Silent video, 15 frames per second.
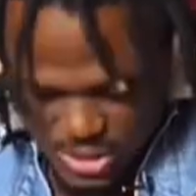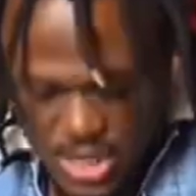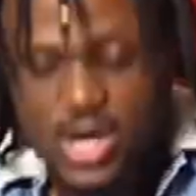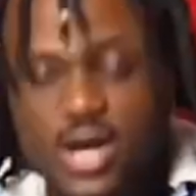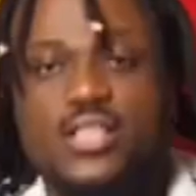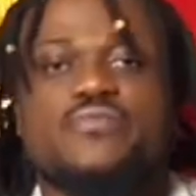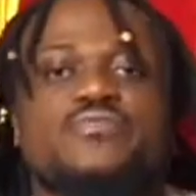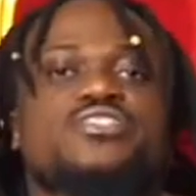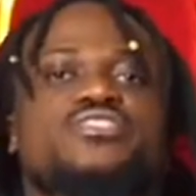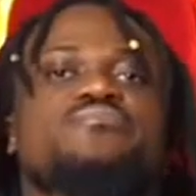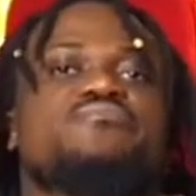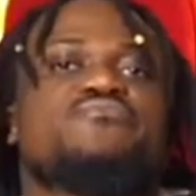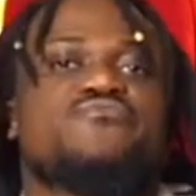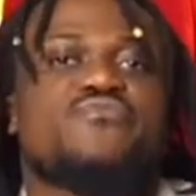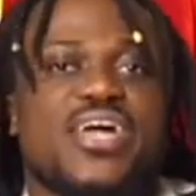colorism
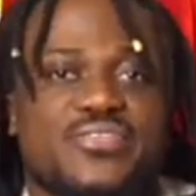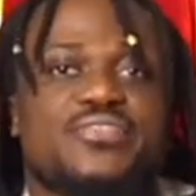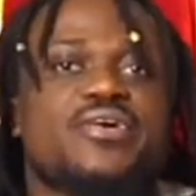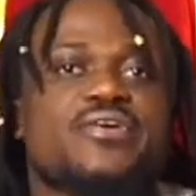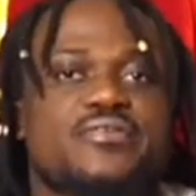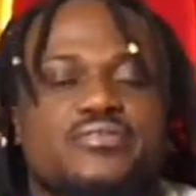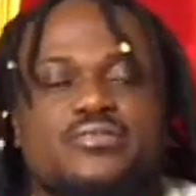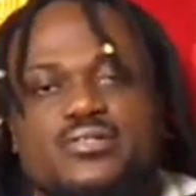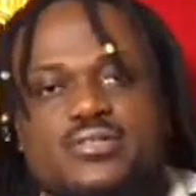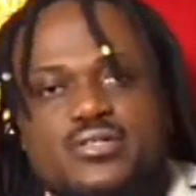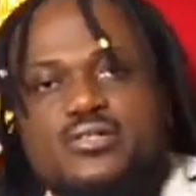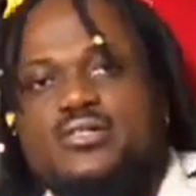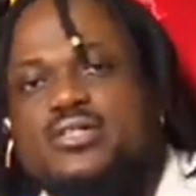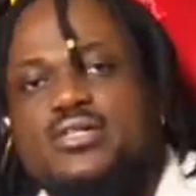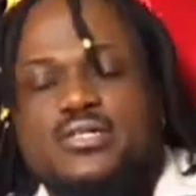right there.
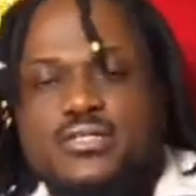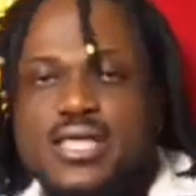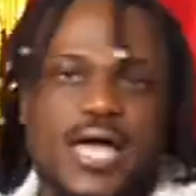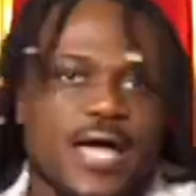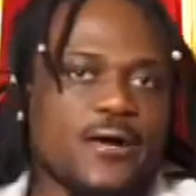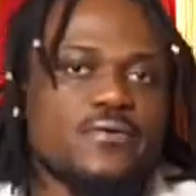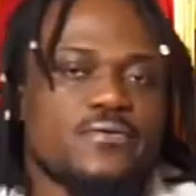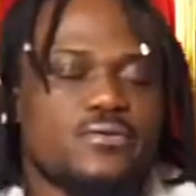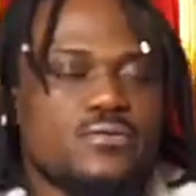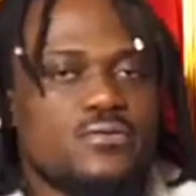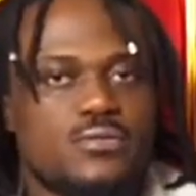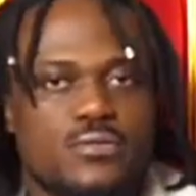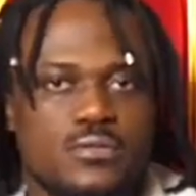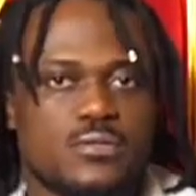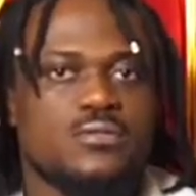Now,
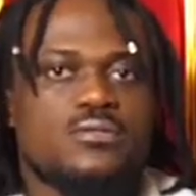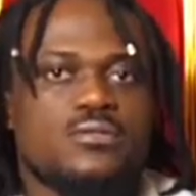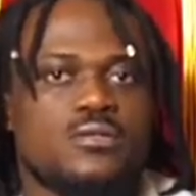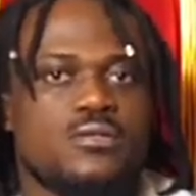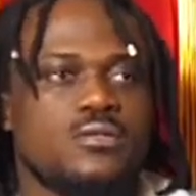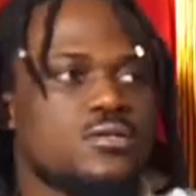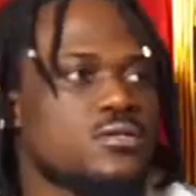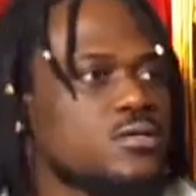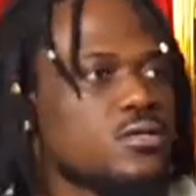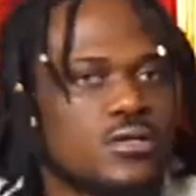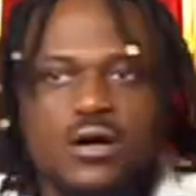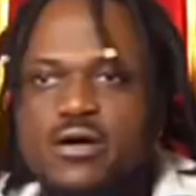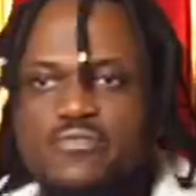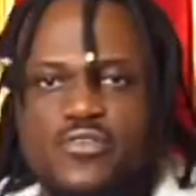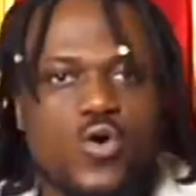
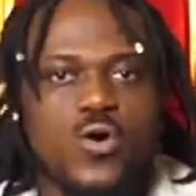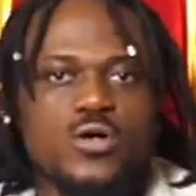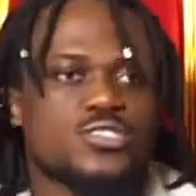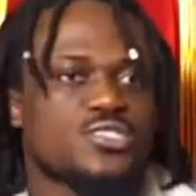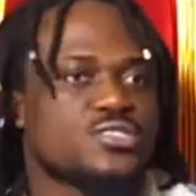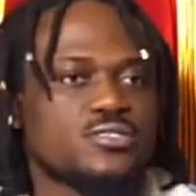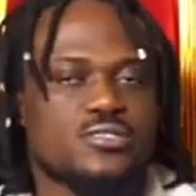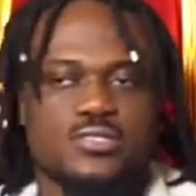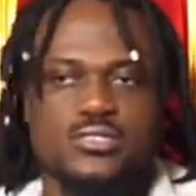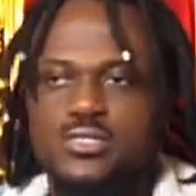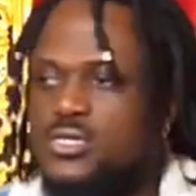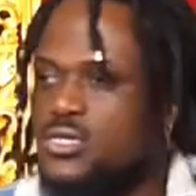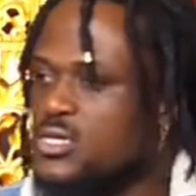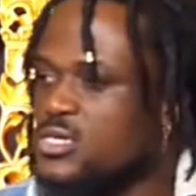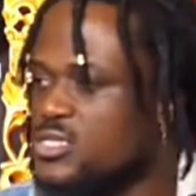of course,
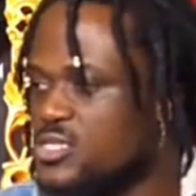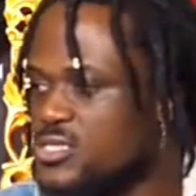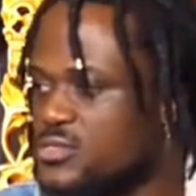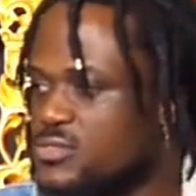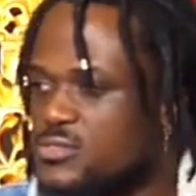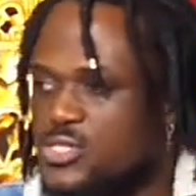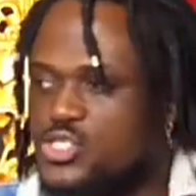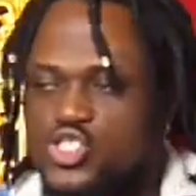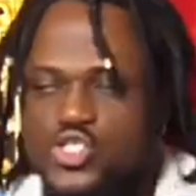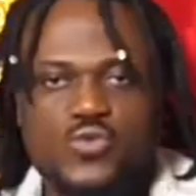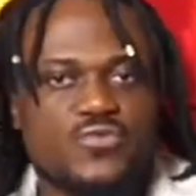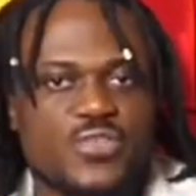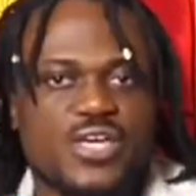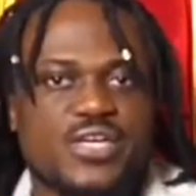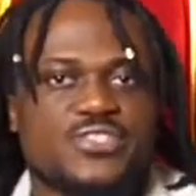the
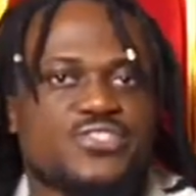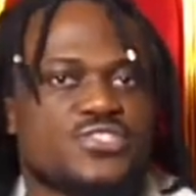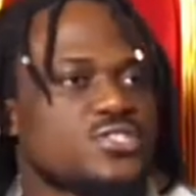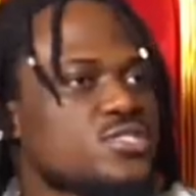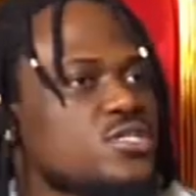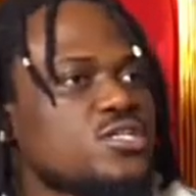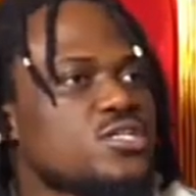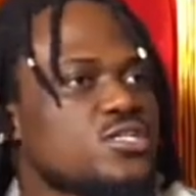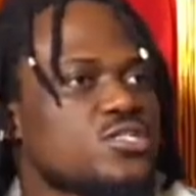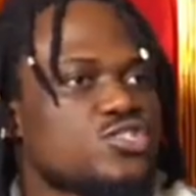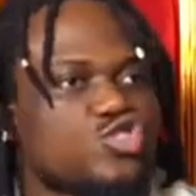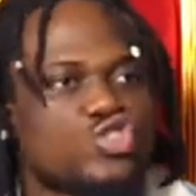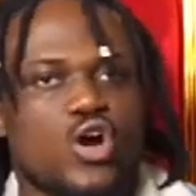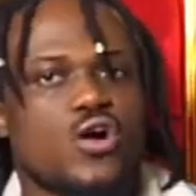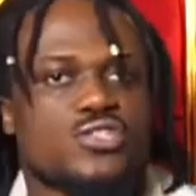truth is
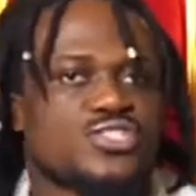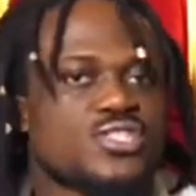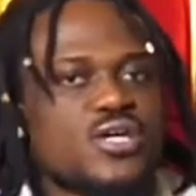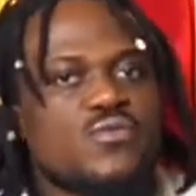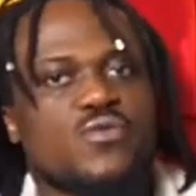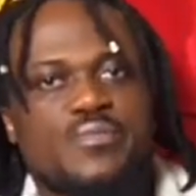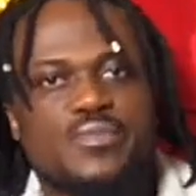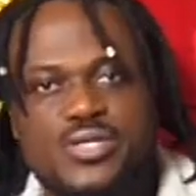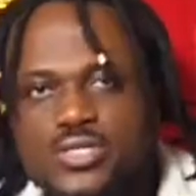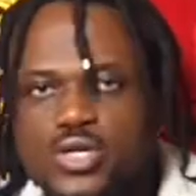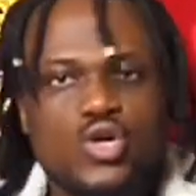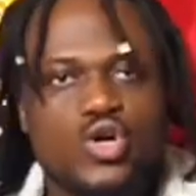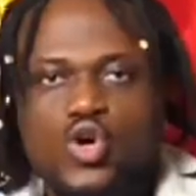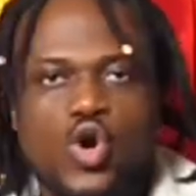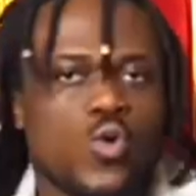dark skinned women
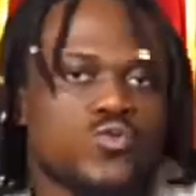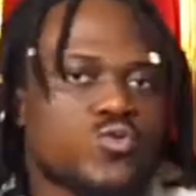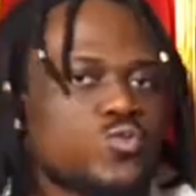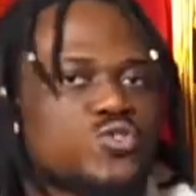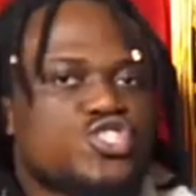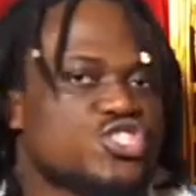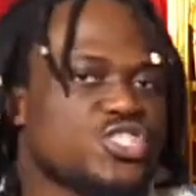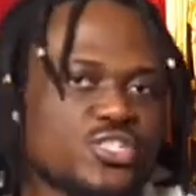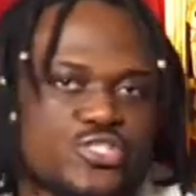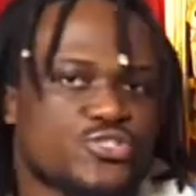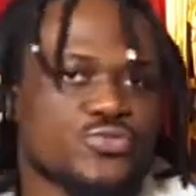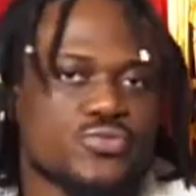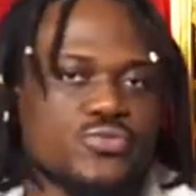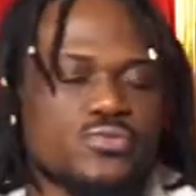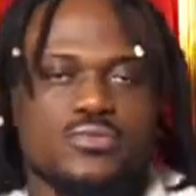go through shit
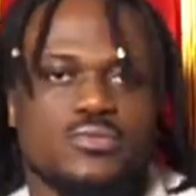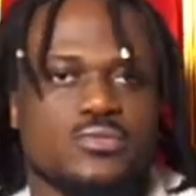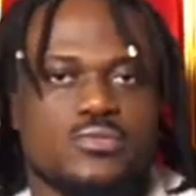too.